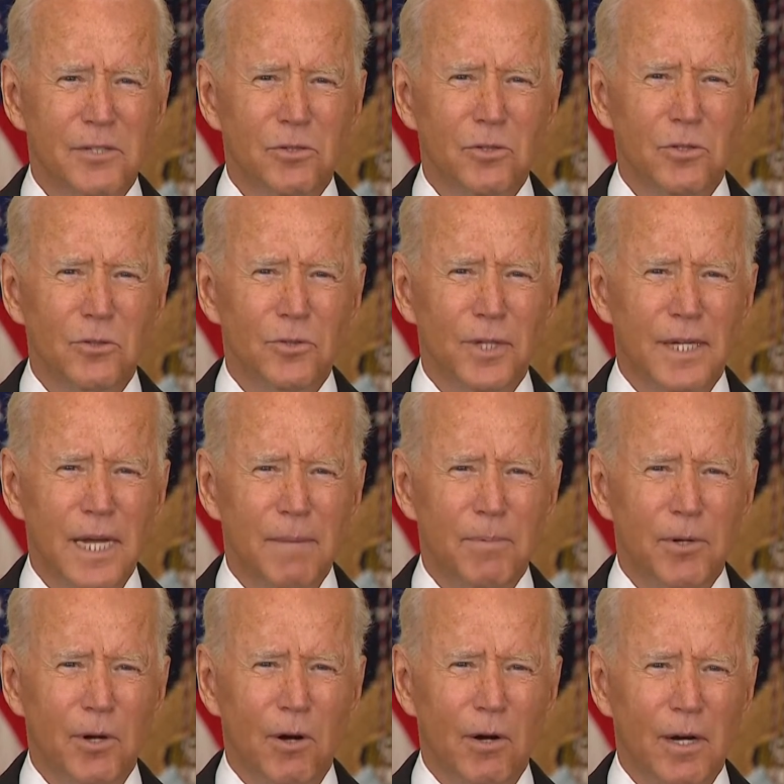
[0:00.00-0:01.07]
tool to
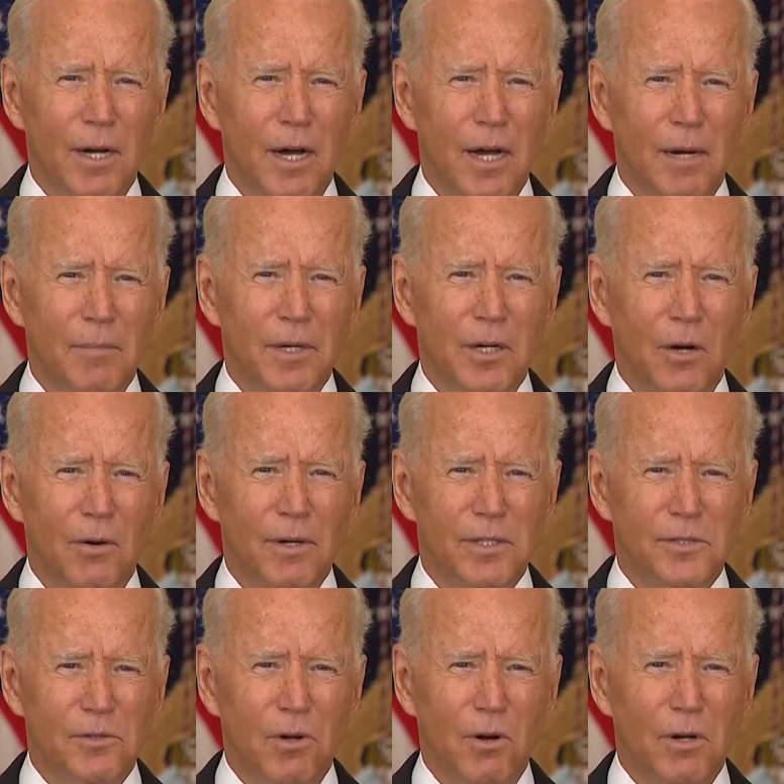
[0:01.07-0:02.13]
keeping our economy going
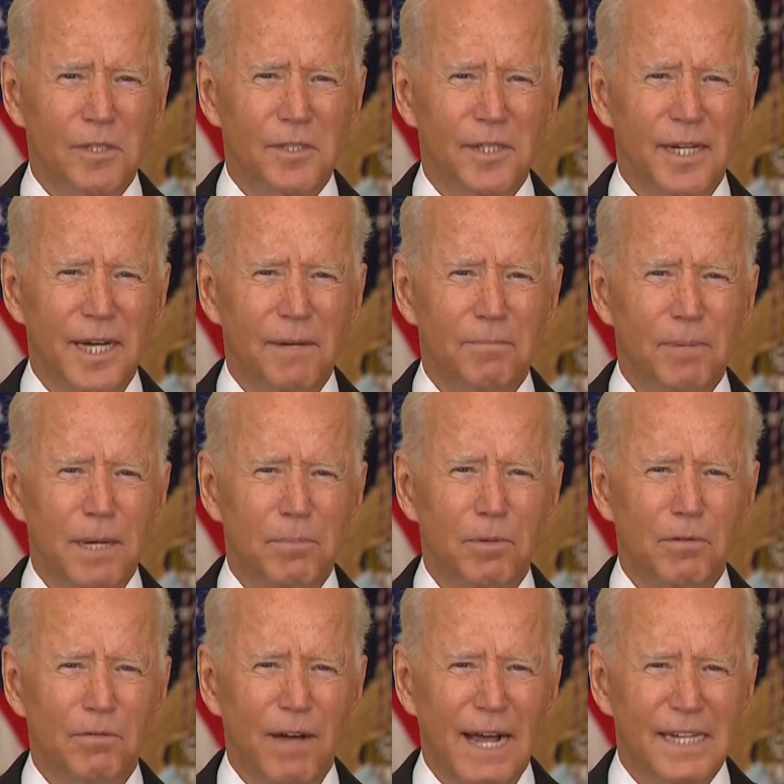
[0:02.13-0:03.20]
strong is to get
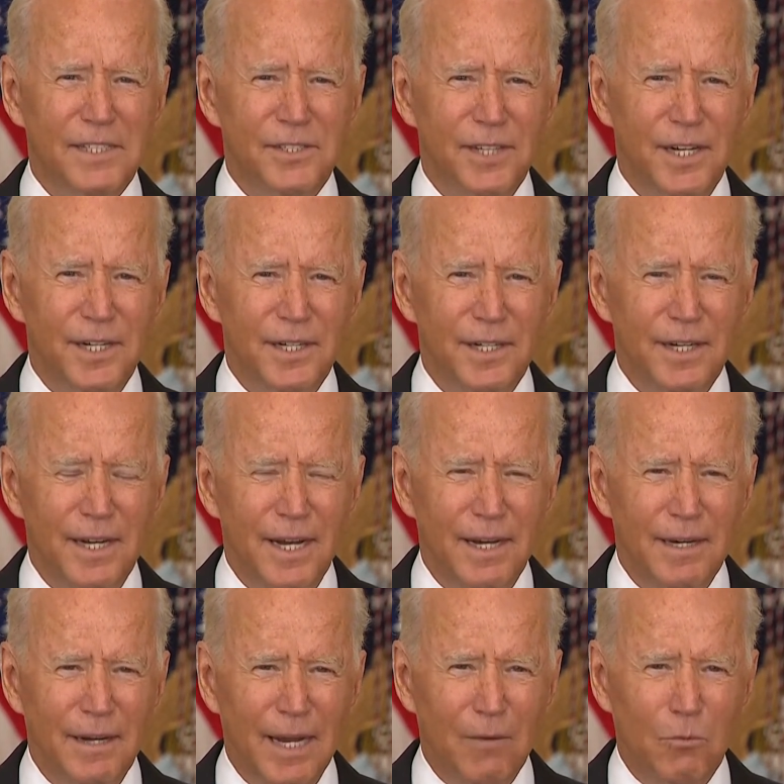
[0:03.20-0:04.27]
people vaccinated
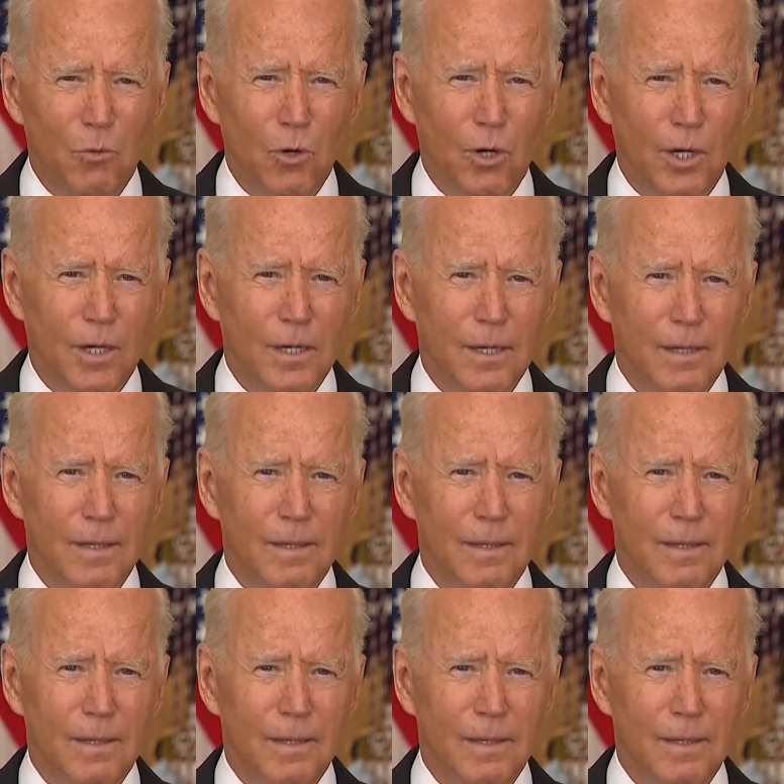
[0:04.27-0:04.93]
and at work.